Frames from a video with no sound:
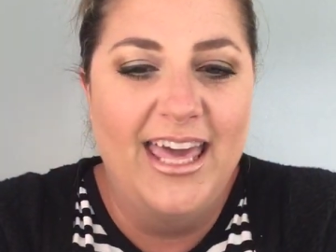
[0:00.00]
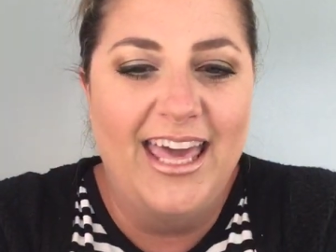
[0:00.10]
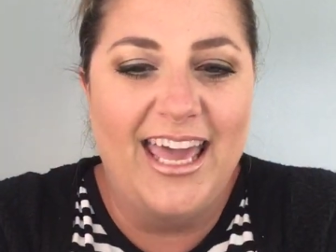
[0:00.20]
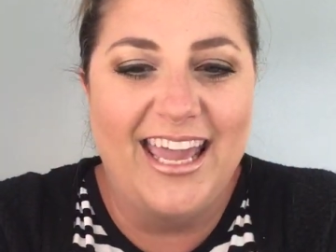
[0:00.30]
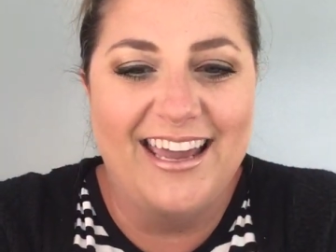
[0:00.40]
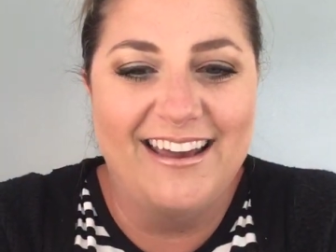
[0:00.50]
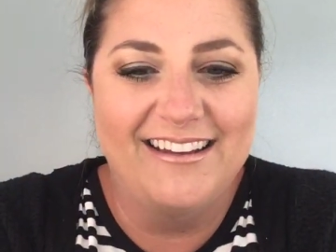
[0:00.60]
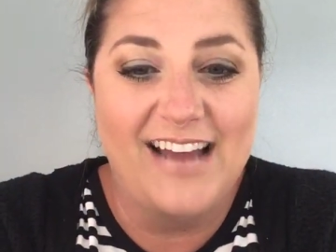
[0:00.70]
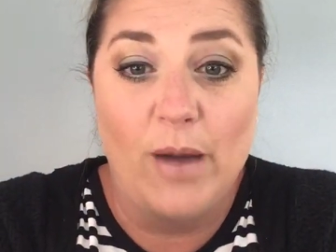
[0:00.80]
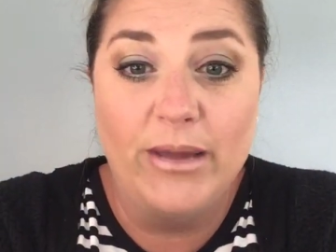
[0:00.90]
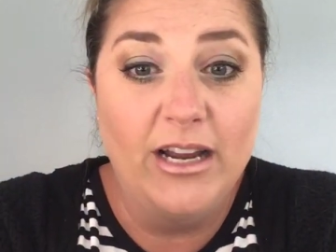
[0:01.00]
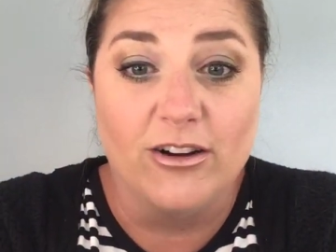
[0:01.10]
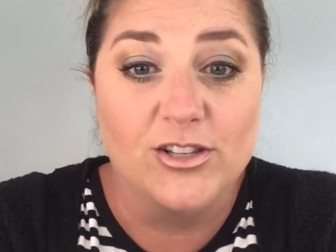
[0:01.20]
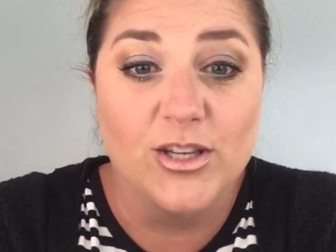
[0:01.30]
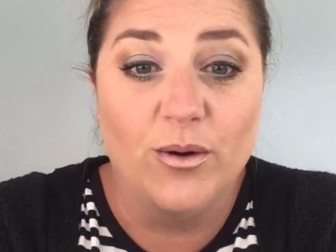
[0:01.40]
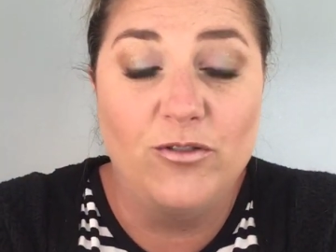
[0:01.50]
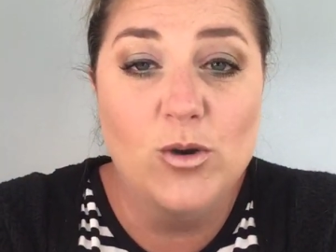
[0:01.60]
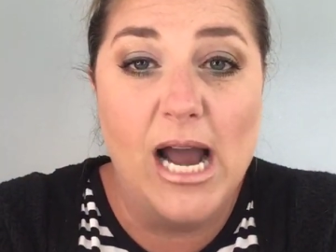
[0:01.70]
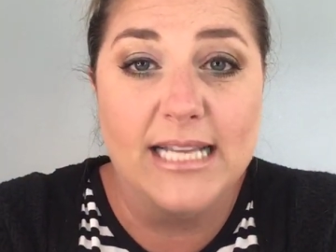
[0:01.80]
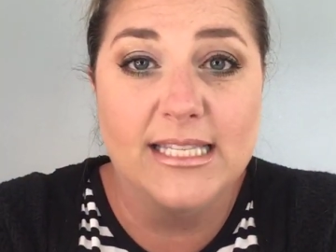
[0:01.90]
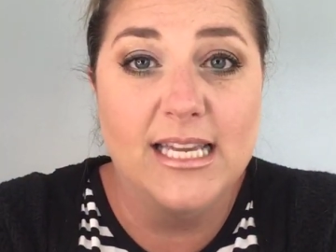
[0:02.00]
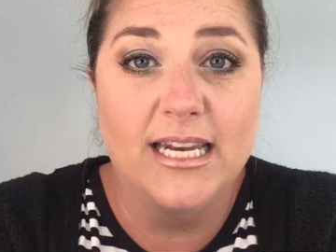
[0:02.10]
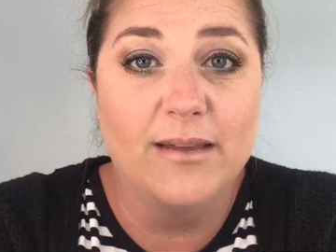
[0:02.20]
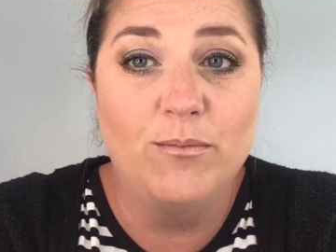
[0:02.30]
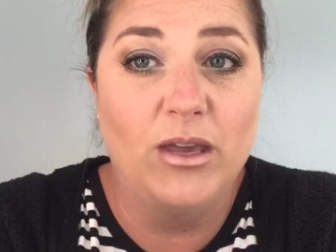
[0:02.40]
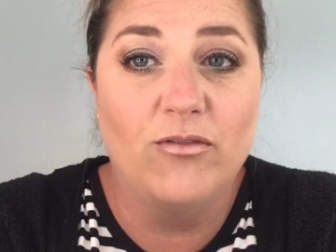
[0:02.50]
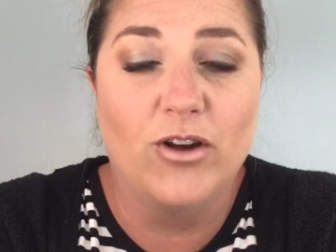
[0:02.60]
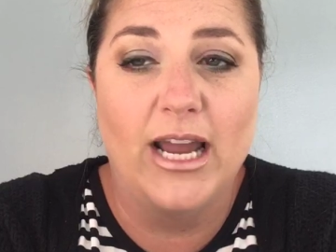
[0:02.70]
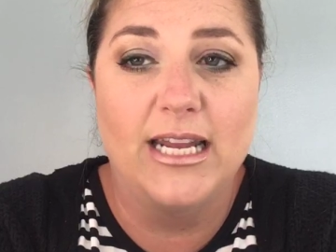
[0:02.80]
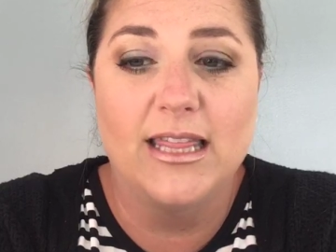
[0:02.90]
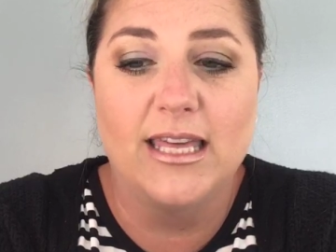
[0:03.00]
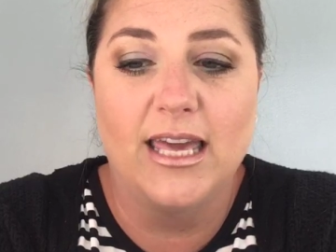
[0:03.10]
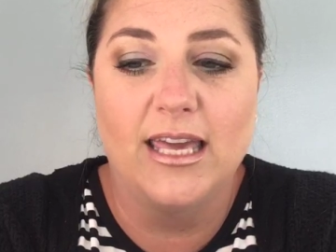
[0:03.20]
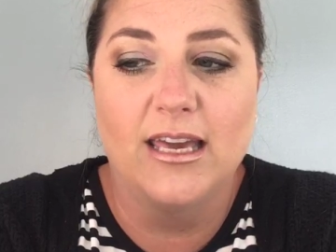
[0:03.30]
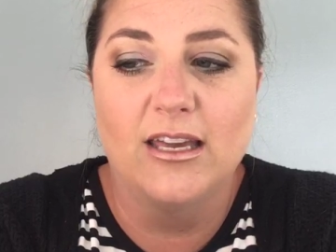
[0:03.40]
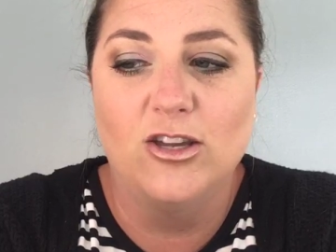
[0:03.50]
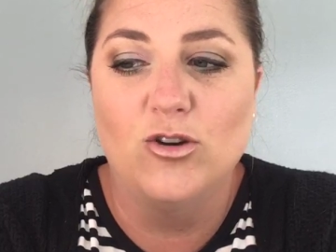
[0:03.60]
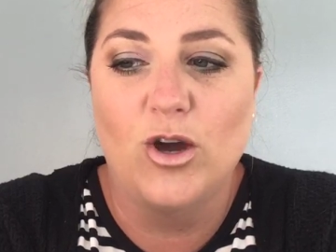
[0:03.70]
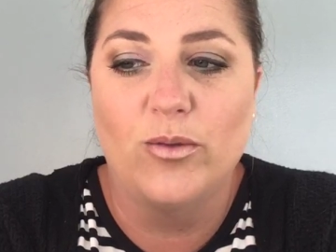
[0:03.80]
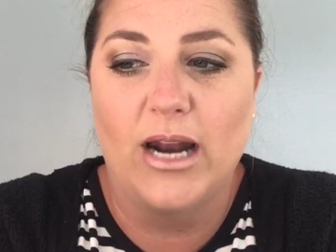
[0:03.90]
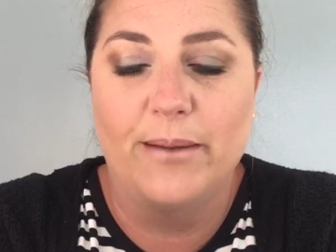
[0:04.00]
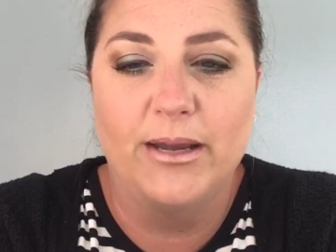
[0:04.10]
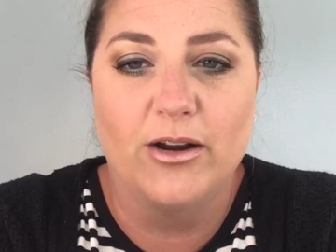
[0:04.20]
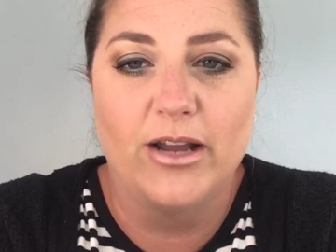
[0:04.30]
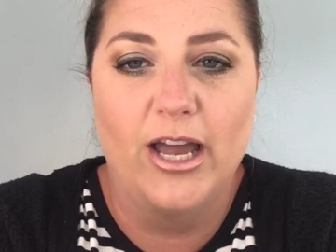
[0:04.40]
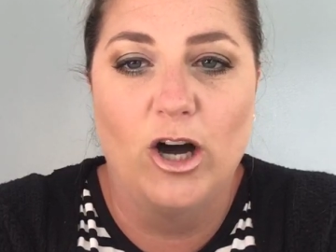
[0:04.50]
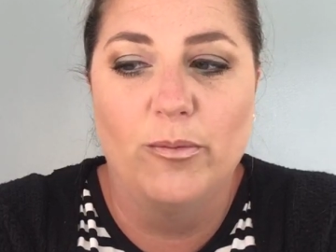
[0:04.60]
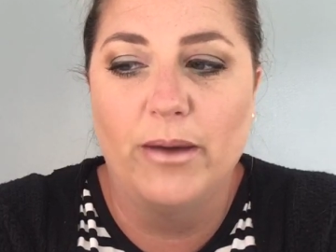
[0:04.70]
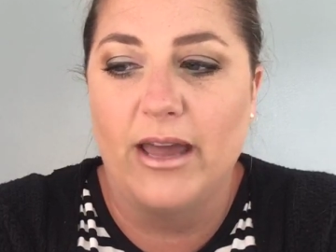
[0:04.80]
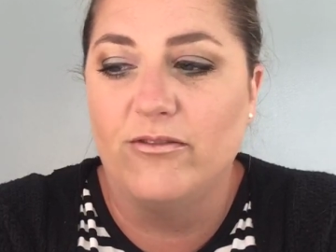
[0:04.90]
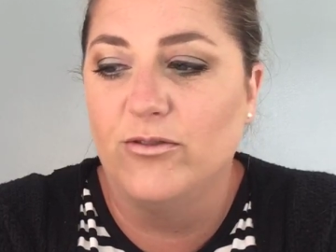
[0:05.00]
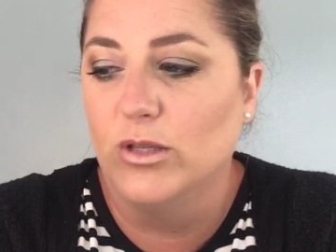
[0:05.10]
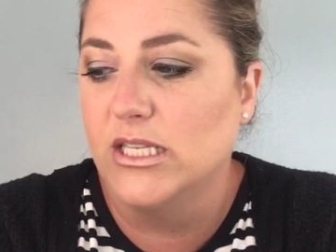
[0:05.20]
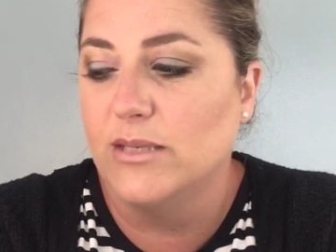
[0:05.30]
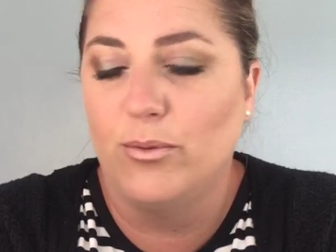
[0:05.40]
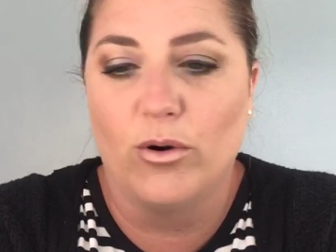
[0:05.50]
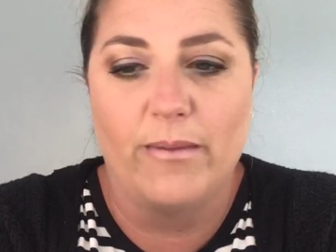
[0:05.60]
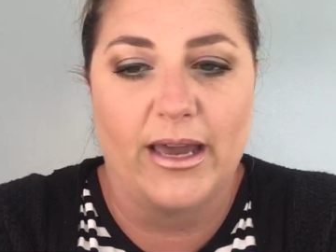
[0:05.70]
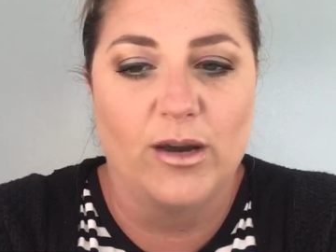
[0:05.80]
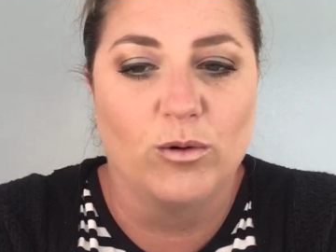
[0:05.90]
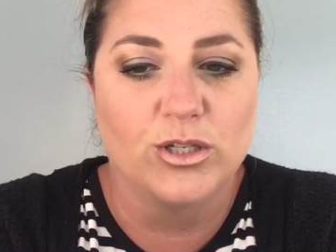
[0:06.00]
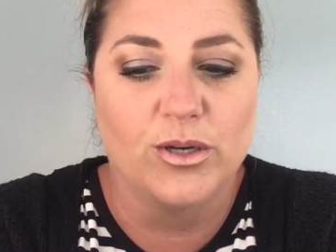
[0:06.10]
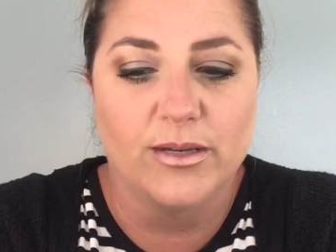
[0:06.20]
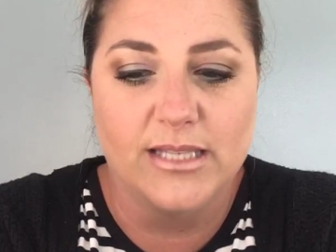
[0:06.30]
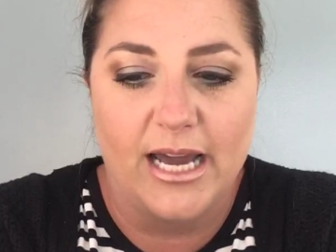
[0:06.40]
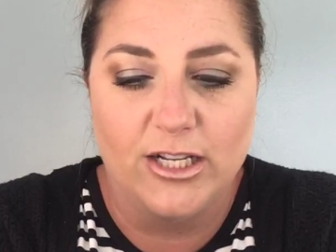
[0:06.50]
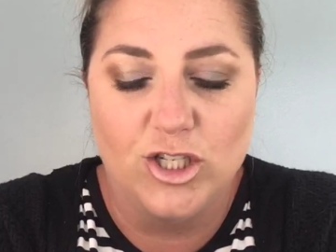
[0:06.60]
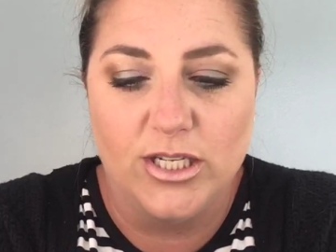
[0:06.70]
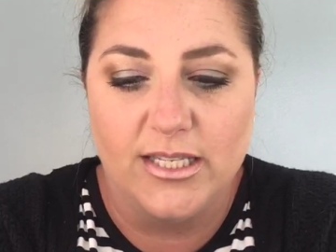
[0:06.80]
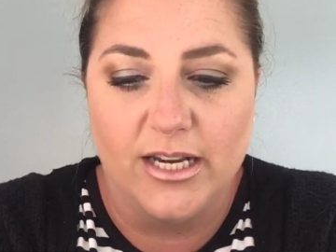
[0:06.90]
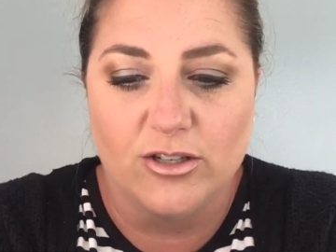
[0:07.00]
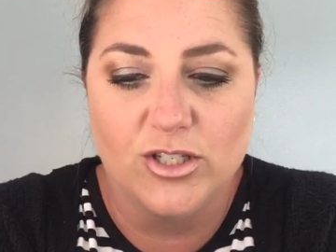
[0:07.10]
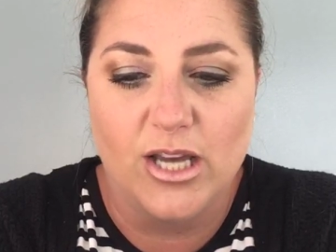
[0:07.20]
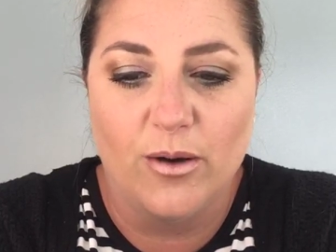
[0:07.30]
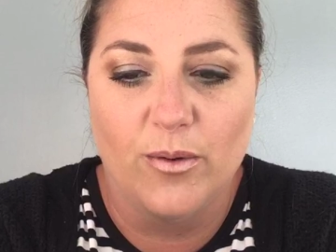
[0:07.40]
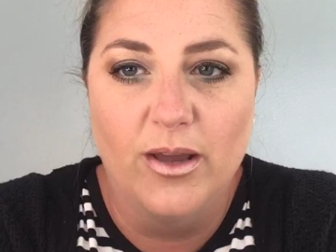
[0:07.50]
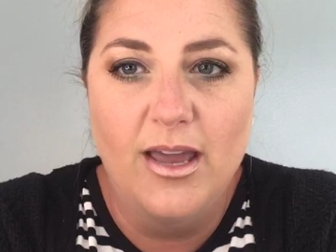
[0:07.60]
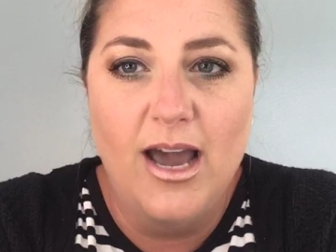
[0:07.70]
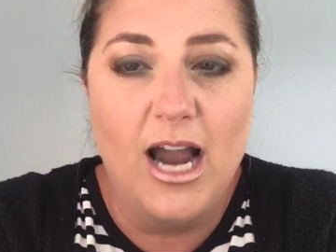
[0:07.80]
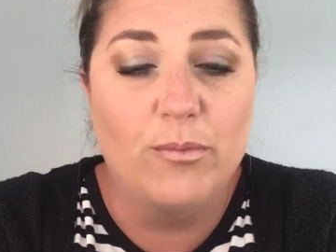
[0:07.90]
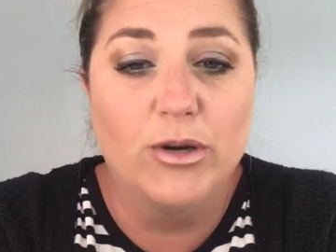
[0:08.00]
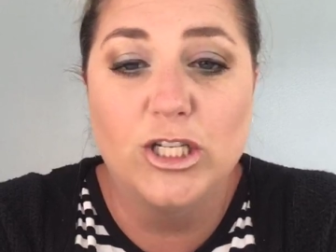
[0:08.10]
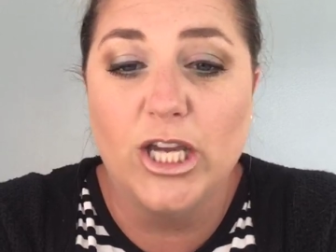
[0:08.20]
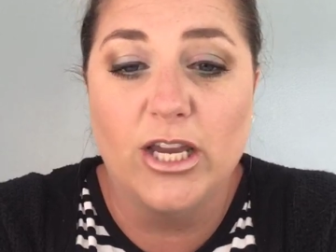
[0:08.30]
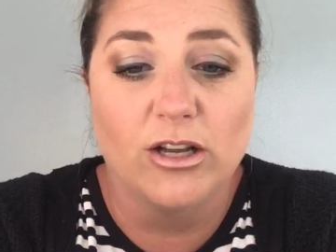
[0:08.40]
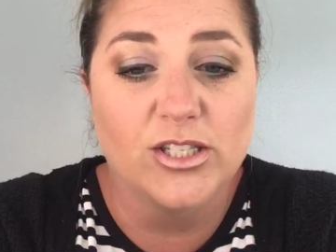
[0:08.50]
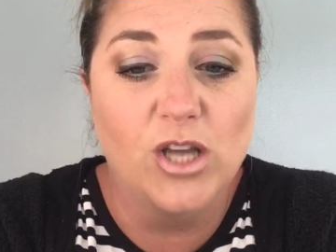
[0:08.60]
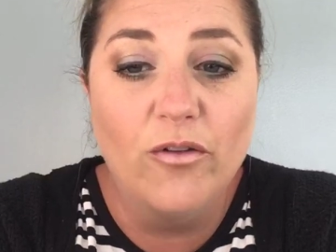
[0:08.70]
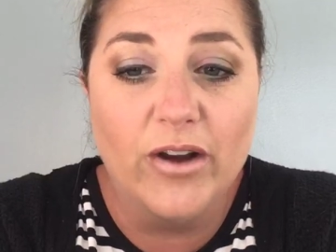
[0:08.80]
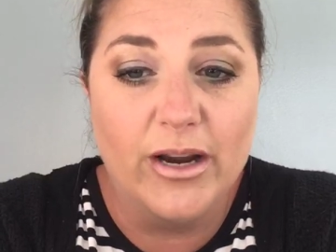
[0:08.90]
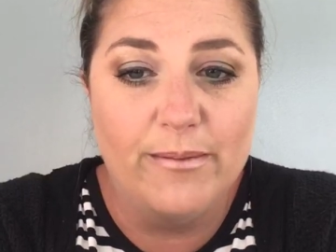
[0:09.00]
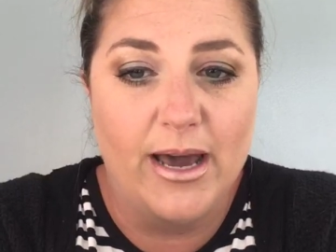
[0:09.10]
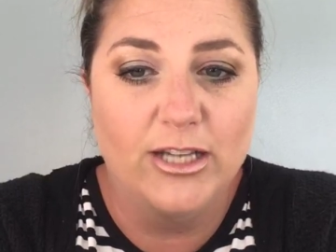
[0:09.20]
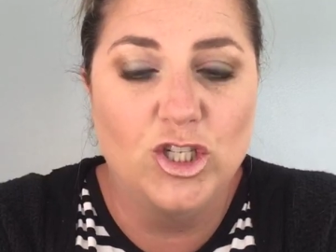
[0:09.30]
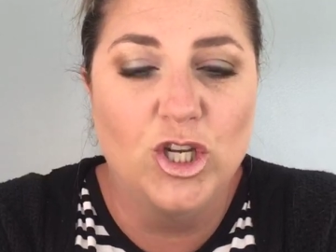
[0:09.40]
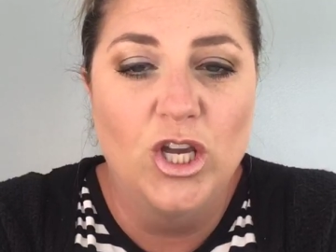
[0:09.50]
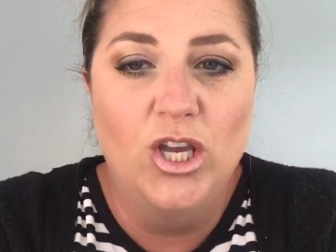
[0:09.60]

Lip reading: And I'm here. So if you guys need me for anything, you know that I'm here to help and fully support Mecca. We're so excited she's here. So I appreciate y'all so very much.